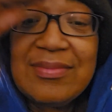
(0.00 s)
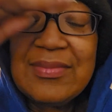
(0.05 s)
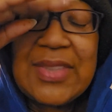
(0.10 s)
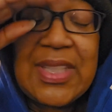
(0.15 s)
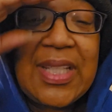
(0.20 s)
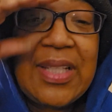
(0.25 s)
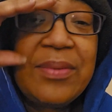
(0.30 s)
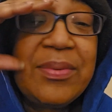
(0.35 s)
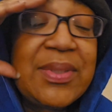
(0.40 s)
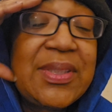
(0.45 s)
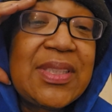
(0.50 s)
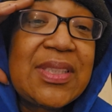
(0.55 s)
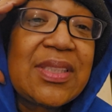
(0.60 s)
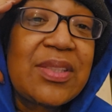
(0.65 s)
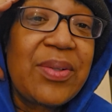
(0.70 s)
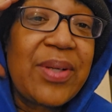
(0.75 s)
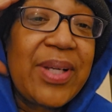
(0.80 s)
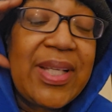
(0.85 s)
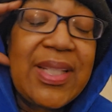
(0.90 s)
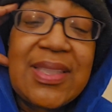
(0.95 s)
It was just
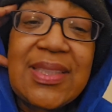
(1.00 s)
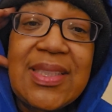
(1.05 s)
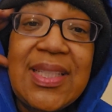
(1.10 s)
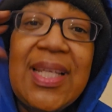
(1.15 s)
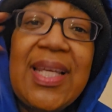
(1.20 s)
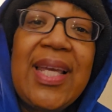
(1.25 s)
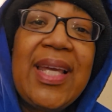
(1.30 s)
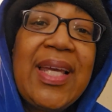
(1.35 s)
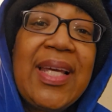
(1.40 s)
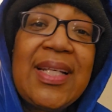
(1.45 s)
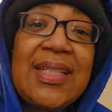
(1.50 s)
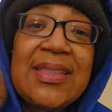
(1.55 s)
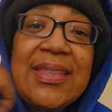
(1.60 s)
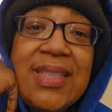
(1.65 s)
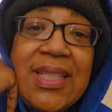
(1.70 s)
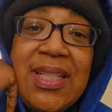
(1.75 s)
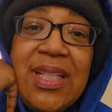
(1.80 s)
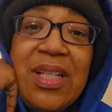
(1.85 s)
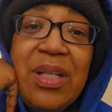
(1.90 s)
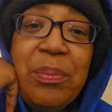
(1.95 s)
crazy, and
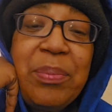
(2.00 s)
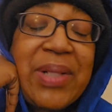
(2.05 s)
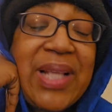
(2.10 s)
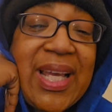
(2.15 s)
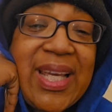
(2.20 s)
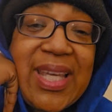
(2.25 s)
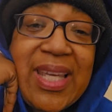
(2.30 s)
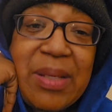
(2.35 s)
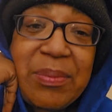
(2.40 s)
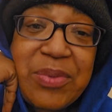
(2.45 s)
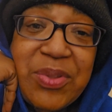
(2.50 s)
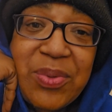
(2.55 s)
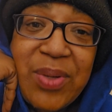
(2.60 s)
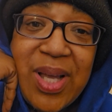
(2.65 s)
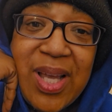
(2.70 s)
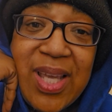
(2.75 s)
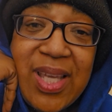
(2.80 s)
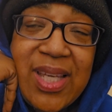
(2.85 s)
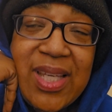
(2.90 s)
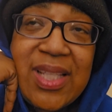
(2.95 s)
but I kept
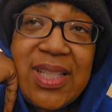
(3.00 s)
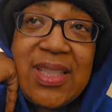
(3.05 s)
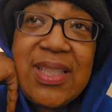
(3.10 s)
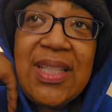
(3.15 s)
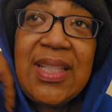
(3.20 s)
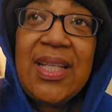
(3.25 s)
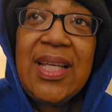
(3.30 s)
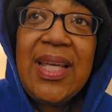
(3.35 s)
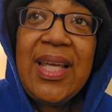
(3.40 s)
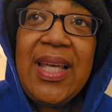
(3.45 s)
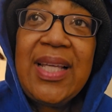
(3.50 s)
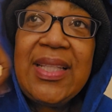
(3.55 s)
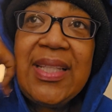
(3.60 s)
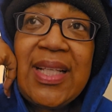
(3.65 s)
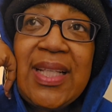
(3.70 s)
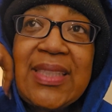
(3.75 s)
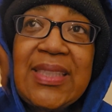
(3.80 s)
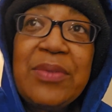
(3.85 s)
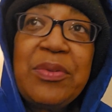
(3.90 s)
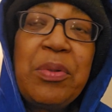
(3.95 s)
trying, and then
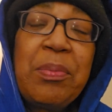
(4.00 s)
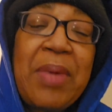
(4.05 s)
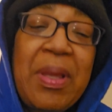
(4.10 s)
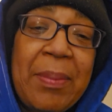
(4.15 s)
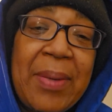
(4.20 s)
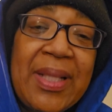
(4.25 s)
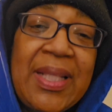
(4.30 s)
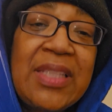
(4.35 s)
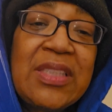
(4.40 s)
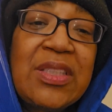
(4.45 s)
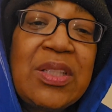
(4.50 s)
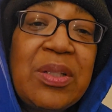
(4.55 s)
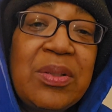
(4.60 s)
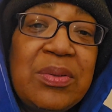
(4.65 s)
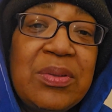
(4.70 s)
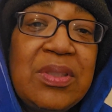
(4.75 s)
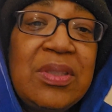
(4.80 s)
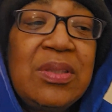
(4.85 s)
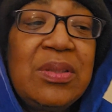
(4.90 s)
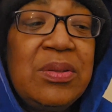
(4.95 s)
I said, well, maybe I need to go
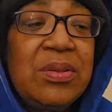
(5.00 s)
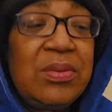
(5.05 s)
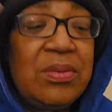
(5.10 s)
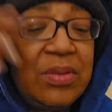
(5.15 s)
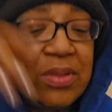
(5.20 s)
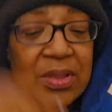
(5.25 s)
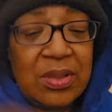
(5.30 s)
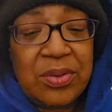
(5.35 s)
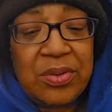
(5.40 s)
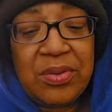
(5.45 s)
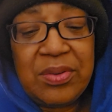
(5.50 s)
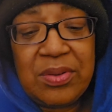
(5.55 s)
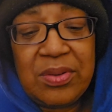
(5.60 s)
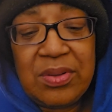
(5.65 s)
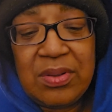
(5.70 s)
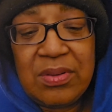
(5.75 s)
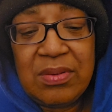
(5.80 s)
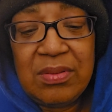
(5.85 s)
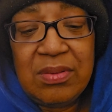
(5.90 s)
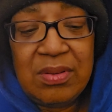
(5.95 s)
to
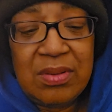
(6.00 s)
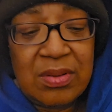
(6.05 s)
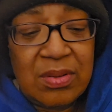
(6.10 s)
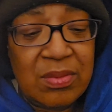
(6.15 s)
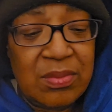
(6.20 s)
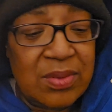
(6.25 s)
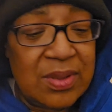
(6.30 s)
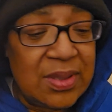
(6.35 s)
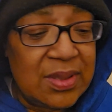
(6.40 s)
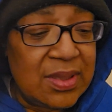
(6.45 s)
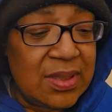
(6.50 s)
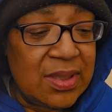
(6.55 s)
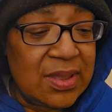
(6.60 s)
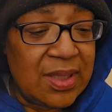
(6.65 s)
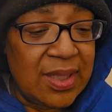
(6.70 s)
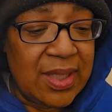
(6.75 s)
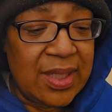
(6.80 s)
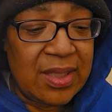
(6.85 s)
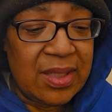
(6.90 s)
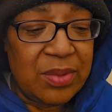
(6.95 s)
was it
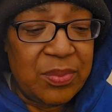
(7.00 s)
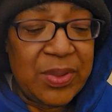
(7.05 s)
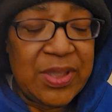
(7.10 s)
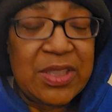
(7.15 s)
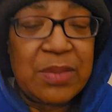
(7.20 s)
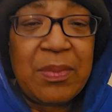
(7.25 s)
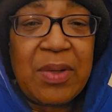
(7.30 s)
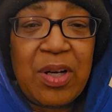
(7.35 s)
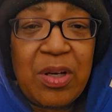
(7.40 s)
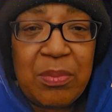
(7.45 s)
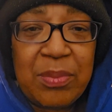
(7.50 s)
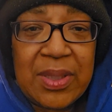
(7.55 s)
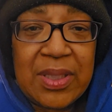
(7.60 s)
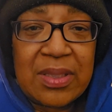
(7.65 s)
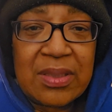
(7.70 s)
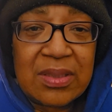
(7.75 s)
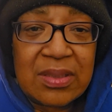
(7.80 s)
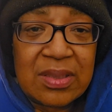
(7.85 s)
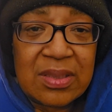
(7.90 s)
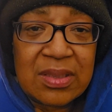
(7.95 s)
like three small
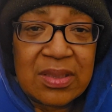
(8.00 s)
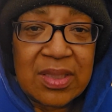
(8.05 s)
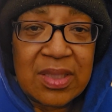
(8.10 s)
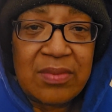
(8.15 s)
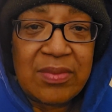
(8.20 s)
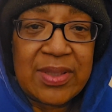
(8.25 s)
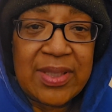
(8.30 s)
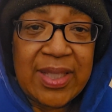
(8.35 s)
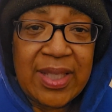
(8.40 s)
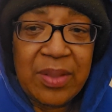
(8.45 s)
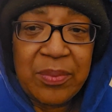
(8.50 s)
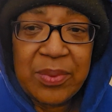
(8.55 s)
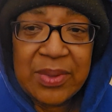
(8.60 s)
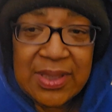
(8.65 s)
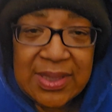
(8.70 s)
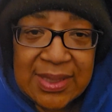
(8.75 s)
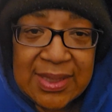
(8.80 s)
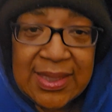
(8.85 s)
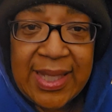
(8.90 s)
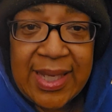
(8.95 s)
meals every day with
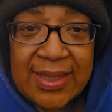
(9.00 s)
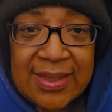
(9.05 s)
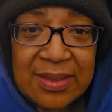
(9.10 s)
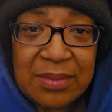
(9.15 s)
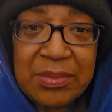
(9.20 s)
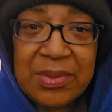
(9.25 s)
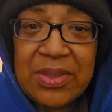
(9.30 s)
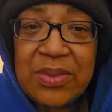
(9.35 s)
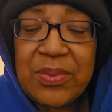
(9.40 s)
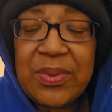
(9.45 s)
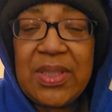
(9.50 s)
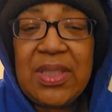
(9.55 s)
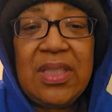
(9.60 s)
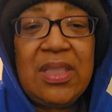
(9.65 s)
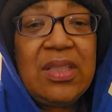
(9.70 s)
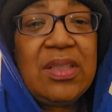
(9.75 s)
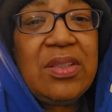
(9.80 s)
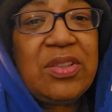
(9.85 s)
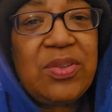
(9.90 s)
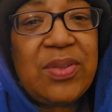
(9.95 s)
the snacks in
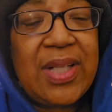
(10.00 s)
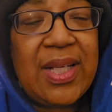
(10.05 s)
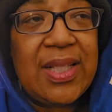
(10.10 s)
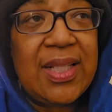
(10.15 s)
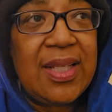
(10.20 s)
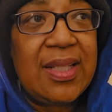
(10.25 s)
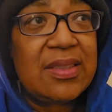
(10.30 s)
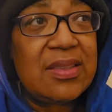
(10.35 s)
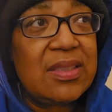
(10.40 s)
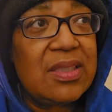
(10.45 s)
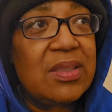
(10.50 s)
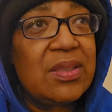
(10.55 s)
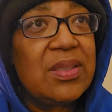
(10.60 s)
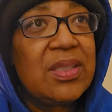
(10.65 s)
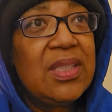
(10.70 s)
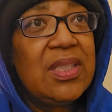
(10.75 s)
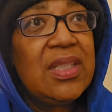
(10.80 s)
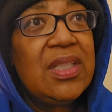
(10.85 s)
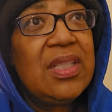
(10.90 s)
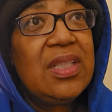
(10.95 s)
between, try that. So
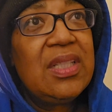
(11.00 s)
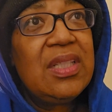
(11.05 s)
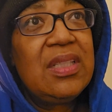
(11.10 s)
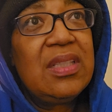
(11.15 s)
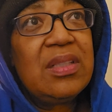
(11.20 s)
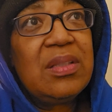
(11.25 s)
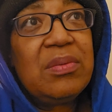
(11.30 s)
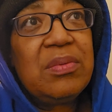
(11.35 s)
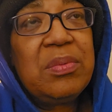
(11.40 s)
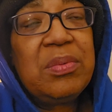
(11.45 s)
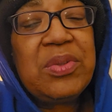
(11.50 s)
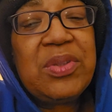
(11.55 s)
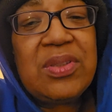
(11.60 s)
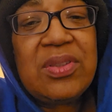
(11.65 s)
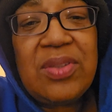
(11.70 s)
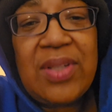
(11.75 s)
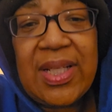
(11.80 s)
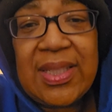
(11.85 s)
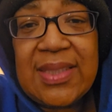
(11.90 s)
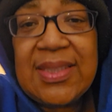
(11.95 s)
we were just
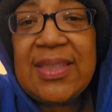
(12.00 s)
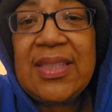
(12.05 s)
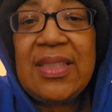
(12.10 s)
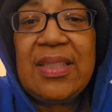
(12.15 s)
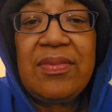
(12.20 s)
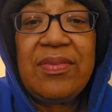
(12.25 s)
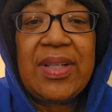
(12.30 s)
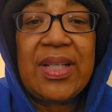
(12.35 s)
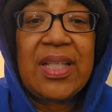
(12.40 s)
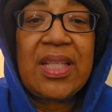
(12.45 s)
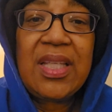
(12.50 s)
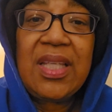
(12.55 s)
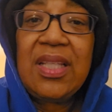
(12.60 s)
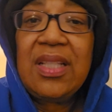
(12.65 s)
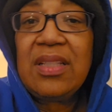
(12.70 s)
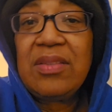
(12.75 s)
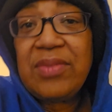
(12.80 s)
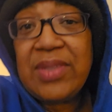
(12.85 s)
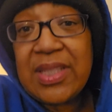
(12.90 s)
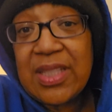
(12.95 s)
trying to see if I could eat
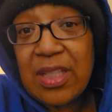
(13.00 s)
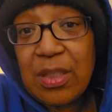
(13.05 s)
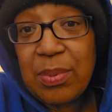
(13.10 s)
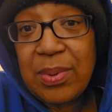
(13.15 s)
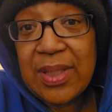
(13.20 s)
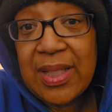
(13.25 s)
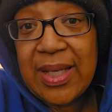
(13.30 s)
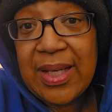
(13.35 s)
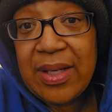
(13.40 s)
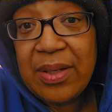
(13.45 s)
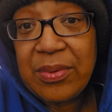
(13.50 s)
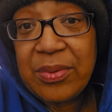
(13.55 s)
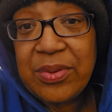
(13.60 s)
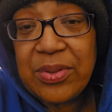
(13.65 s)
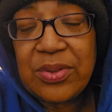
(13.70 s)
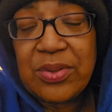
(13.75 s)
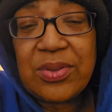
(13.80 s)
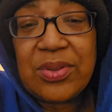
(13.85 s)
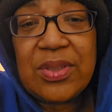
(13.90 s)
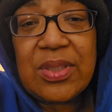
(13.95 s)
every couple of
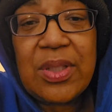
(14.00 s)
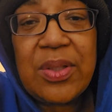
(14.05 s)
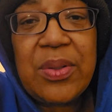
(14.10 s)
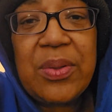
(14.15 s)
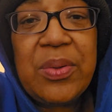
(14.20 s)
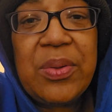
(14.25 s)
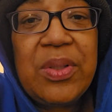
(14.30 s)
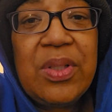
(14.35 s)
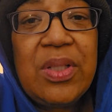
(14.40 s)
hours or so,